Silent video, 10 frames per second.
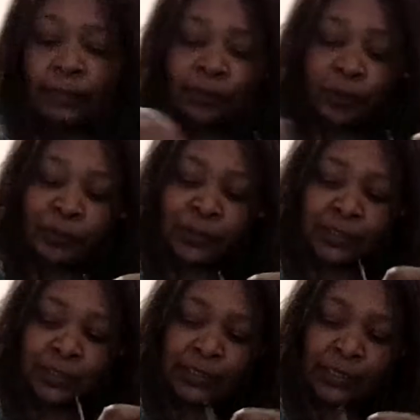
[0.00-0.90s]

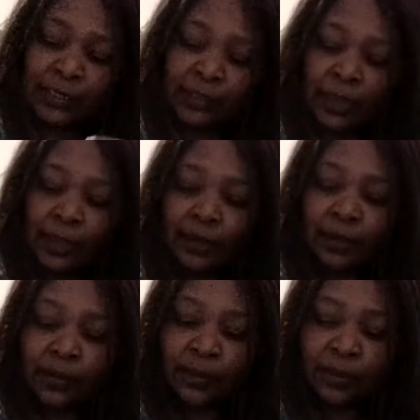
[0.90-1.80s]
purposely did that
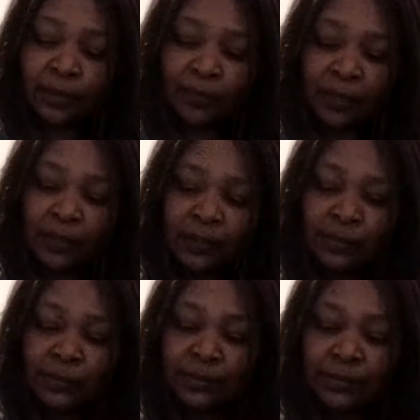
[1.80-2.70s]

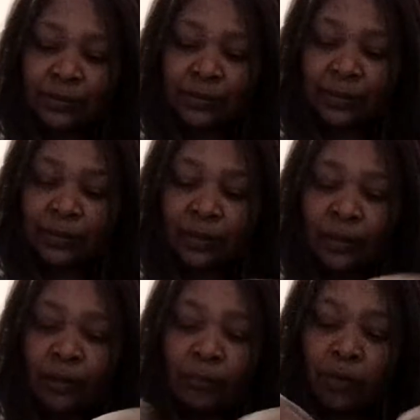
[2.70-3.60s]
because
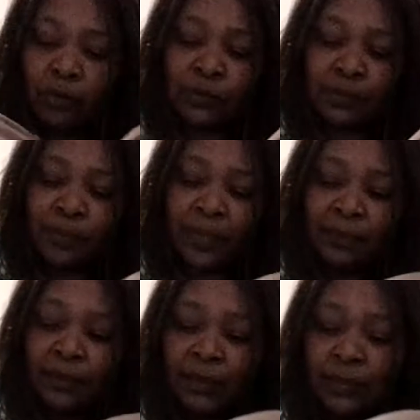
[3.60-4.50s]
most
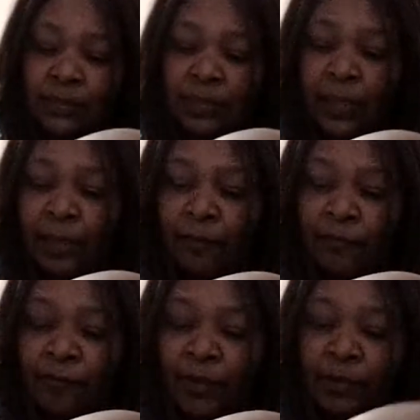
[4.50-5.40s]
babies have
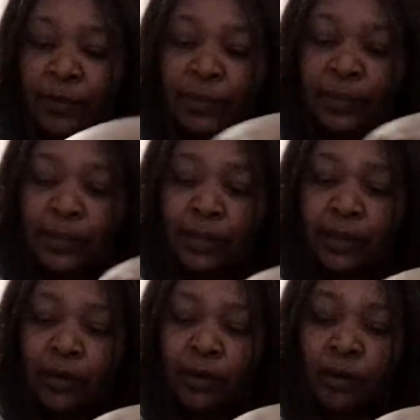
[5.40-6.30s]
very thin
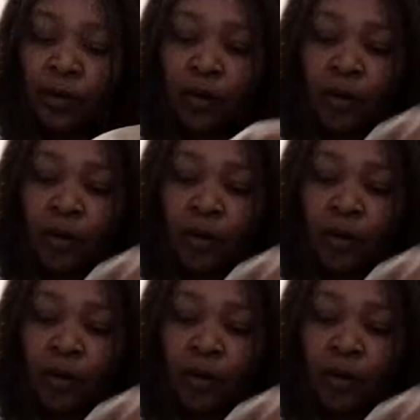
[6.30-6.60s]
hair or